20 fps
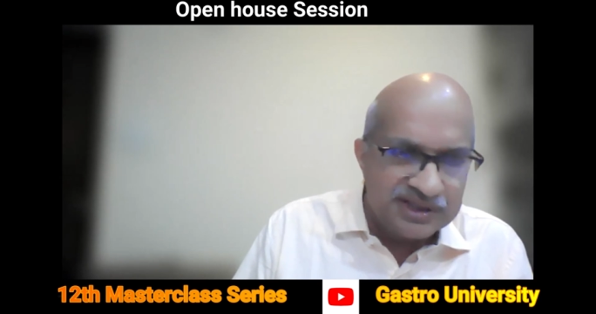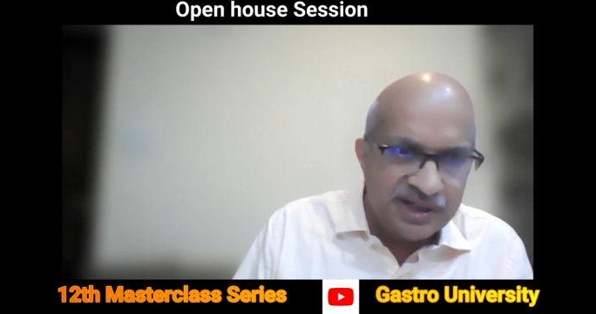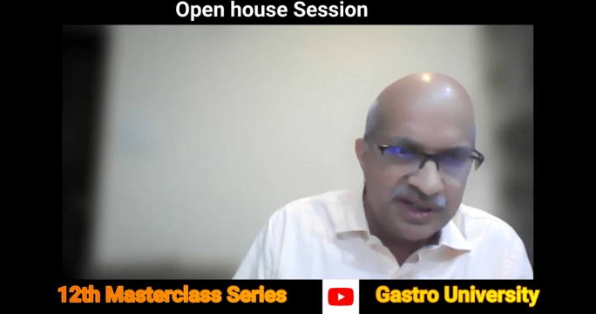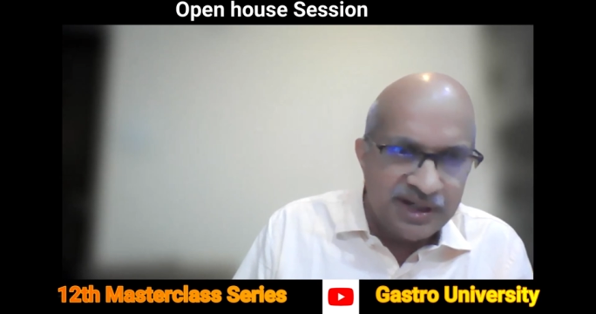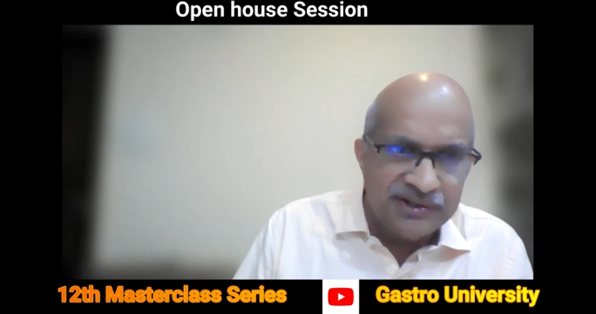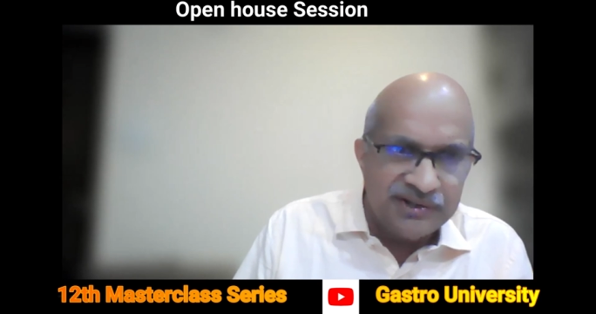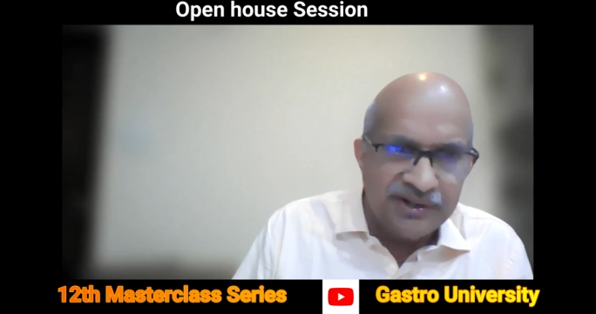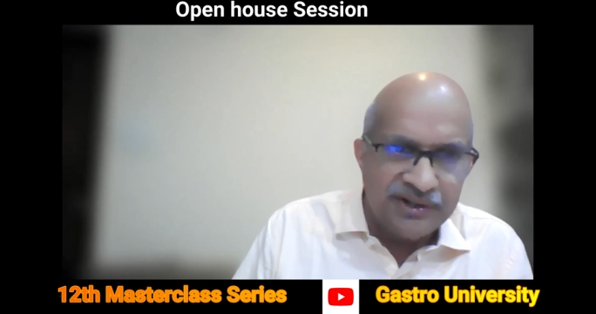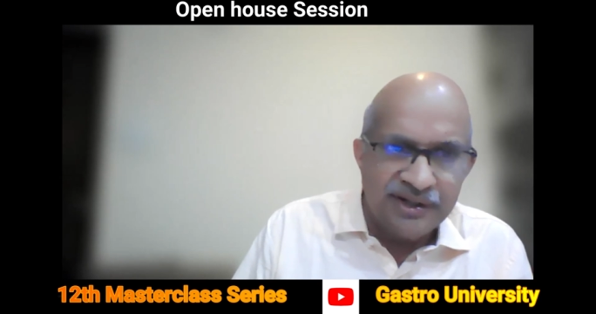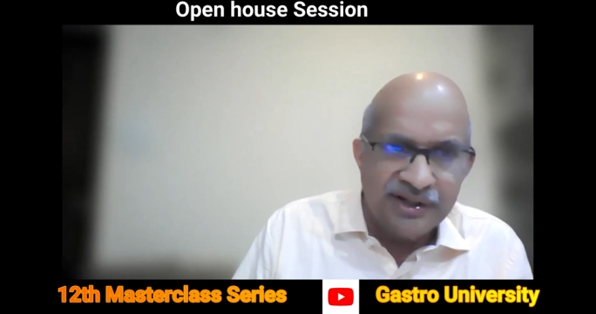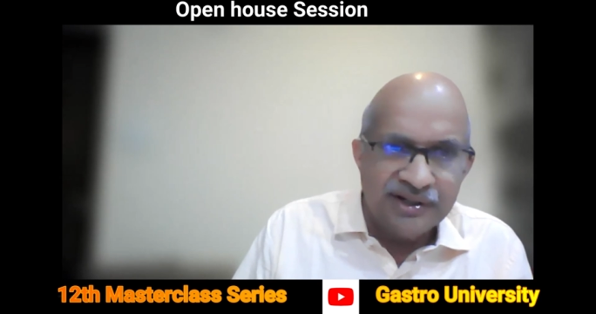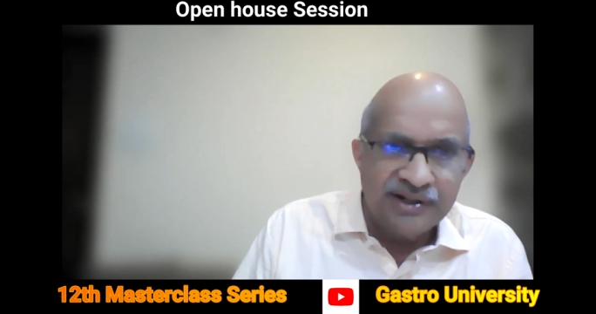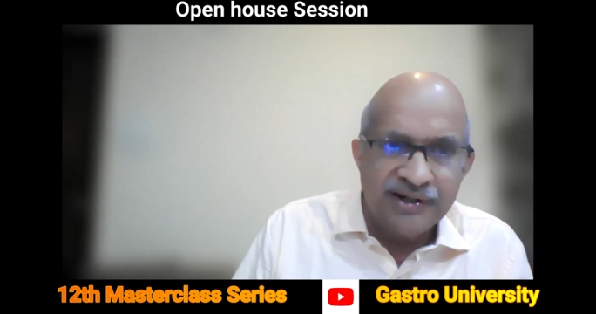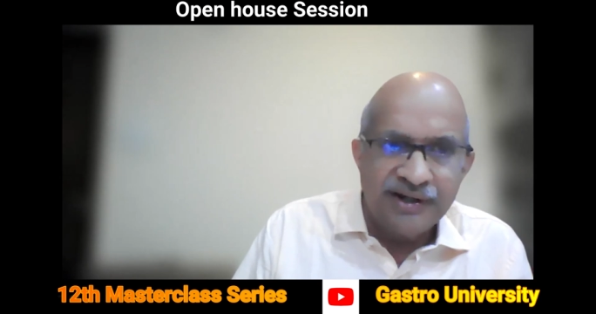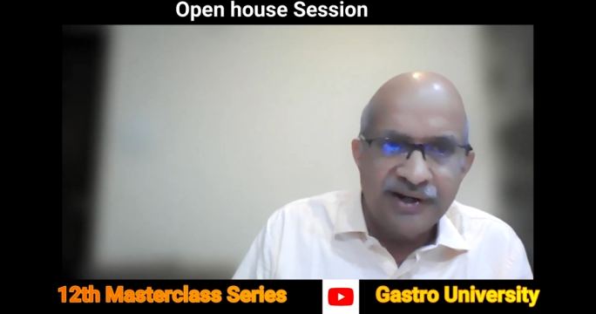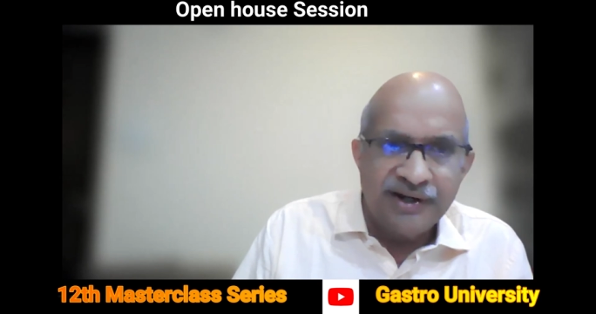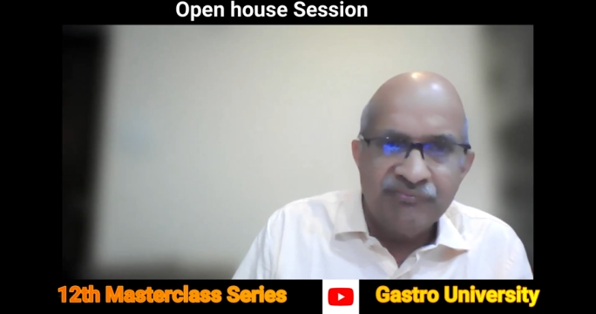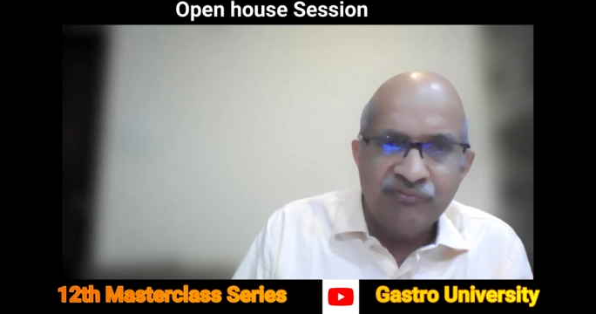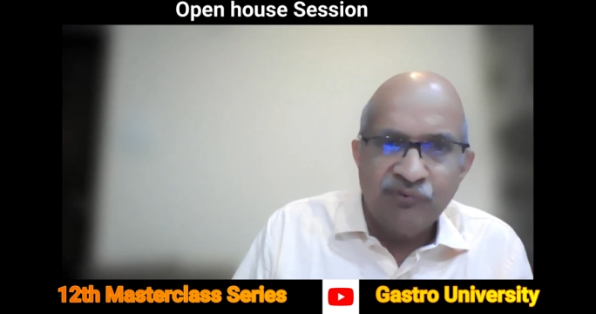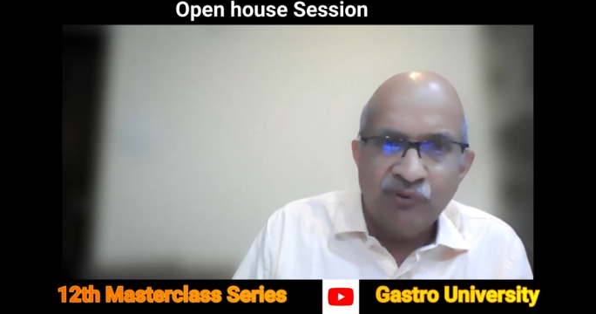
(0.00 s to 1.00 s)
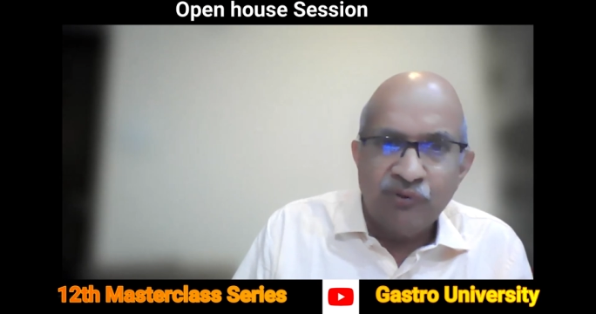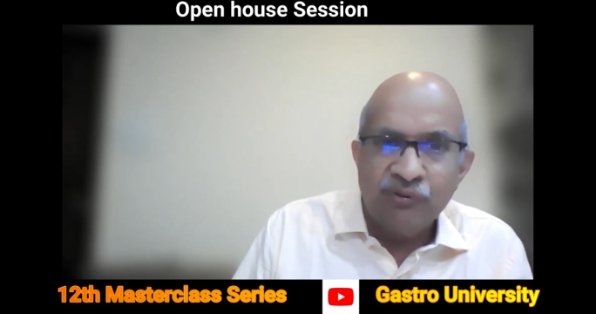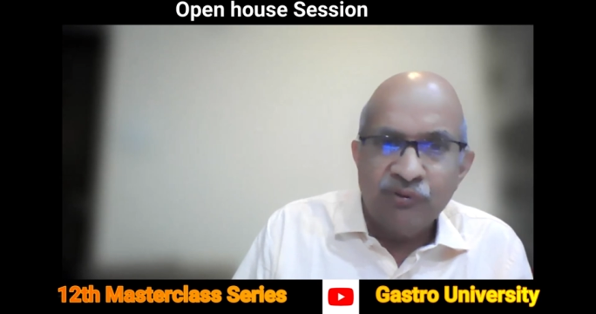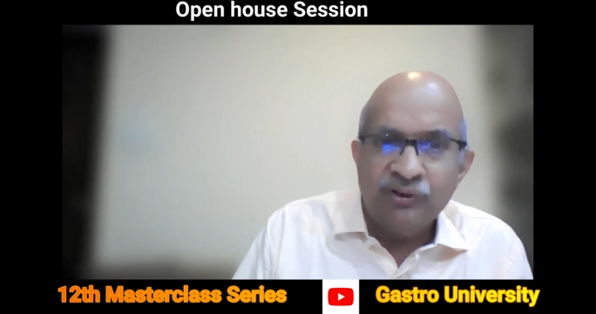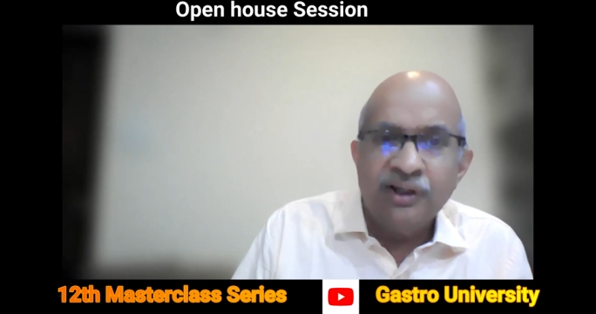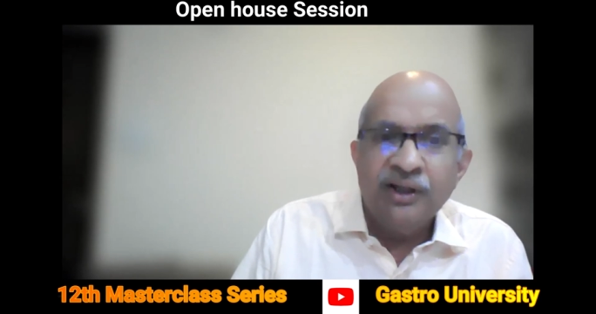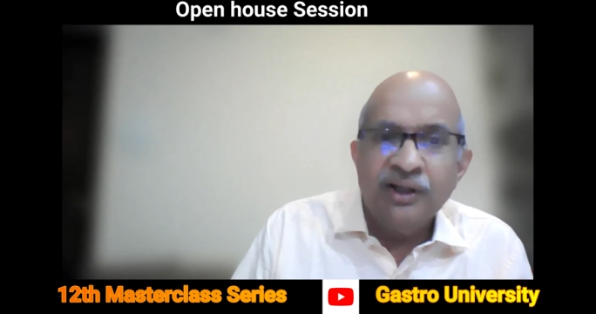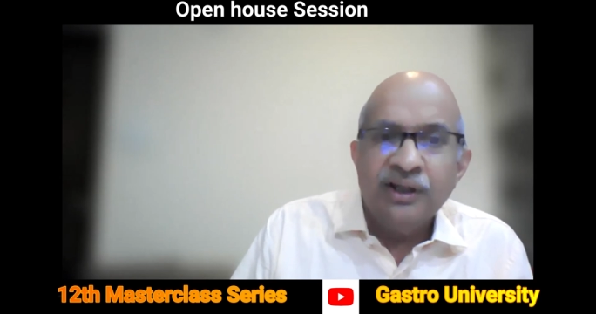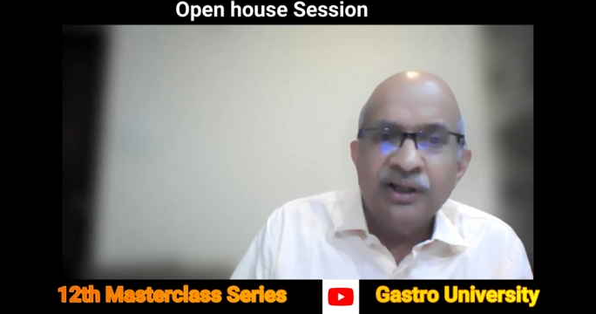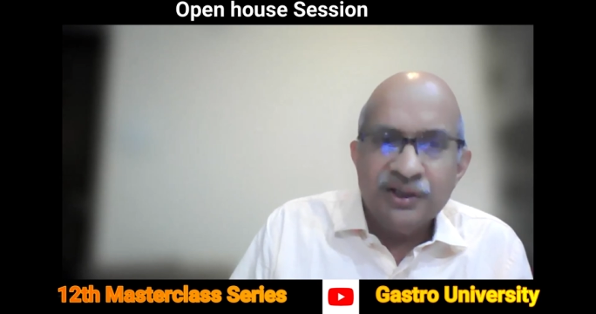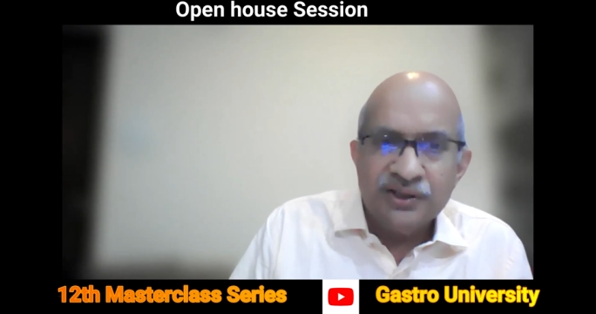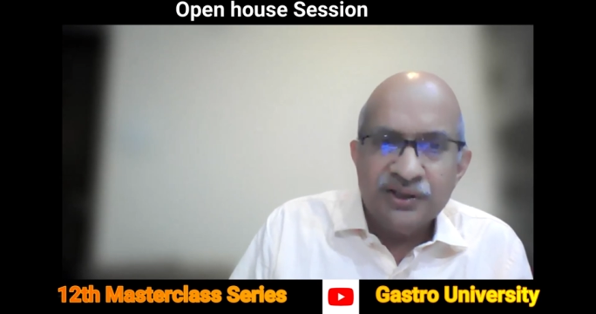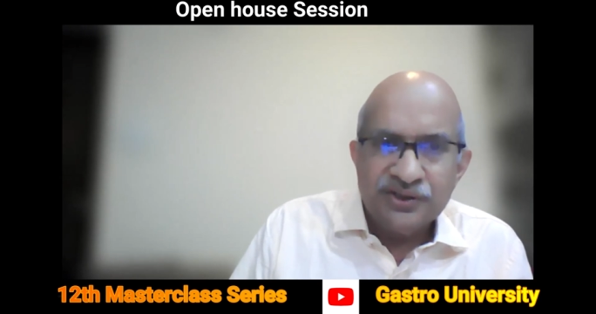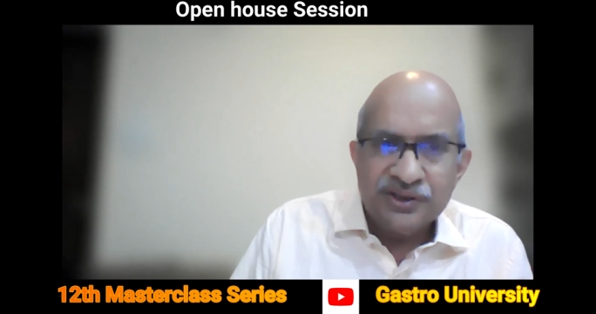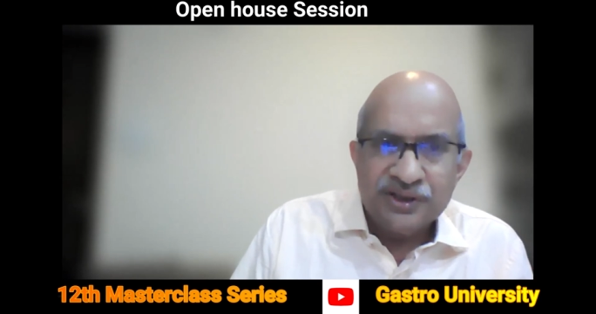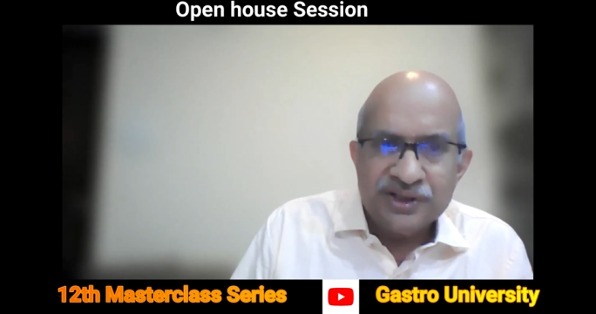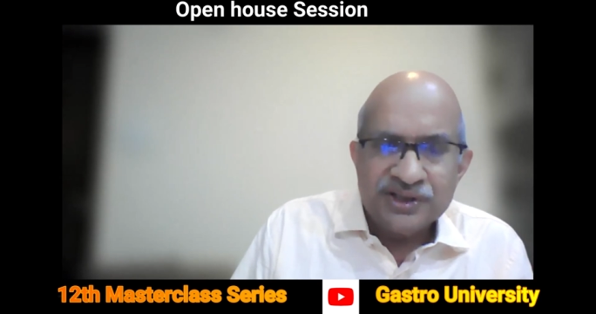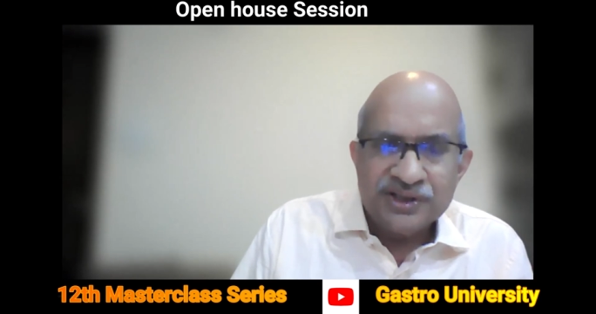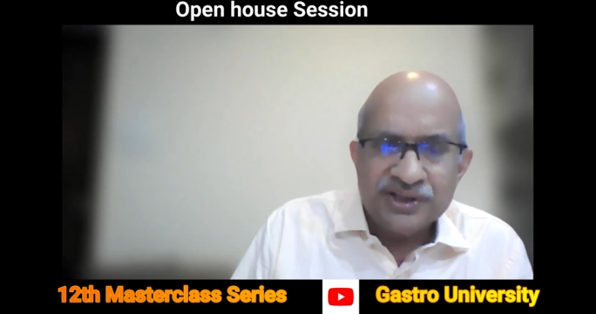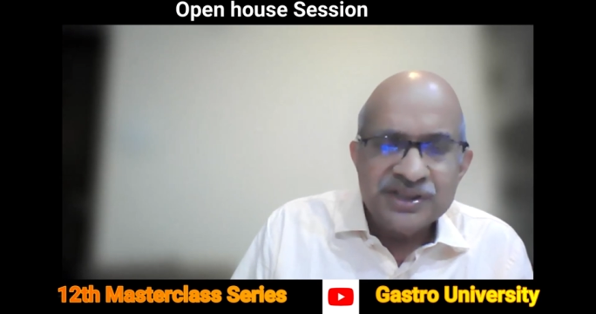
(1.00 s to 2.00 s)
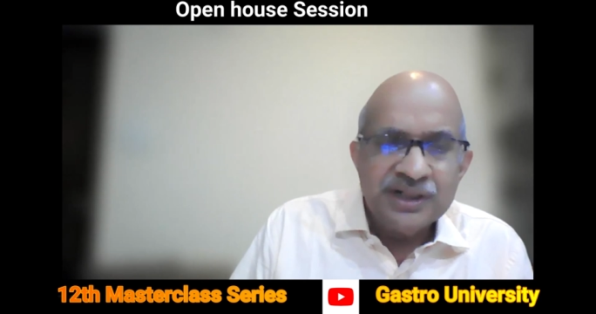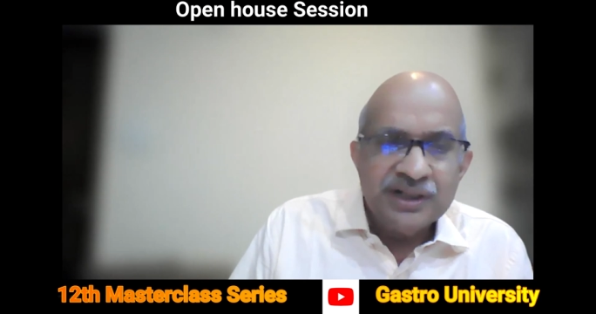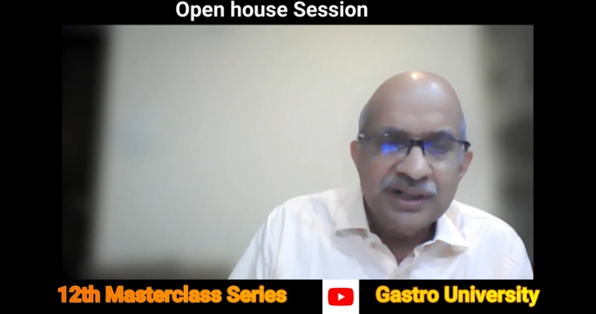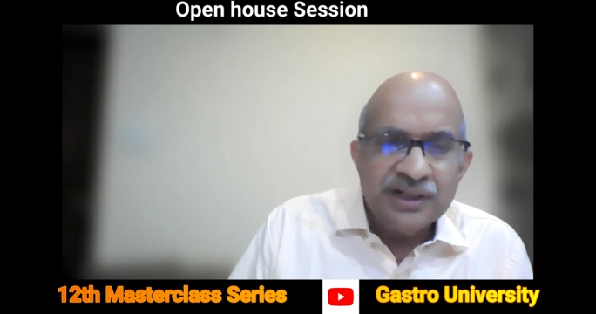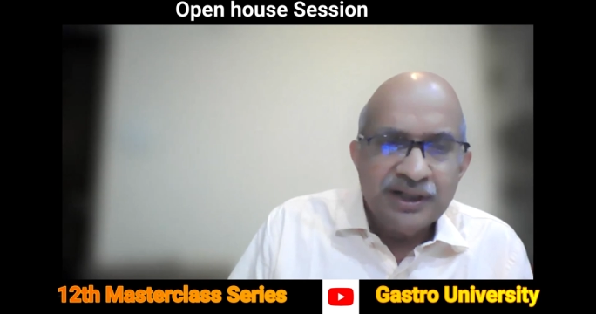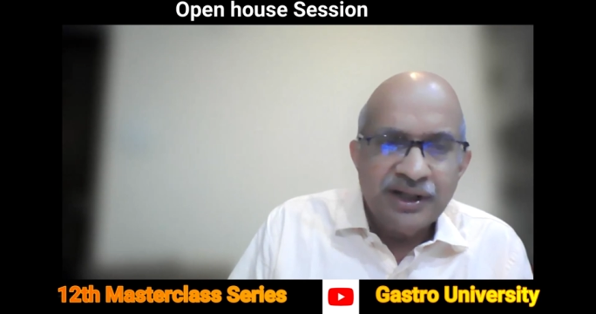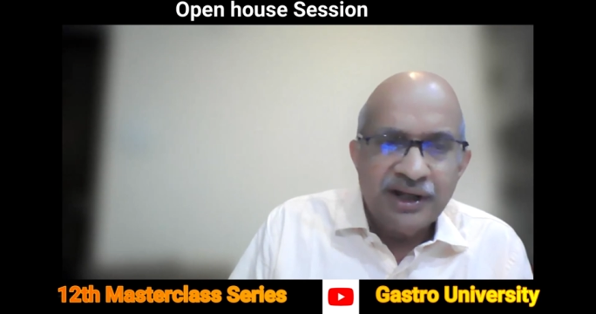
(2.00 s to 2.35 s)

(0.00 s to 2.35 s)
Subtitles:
grade 3 and grade 4 injuries.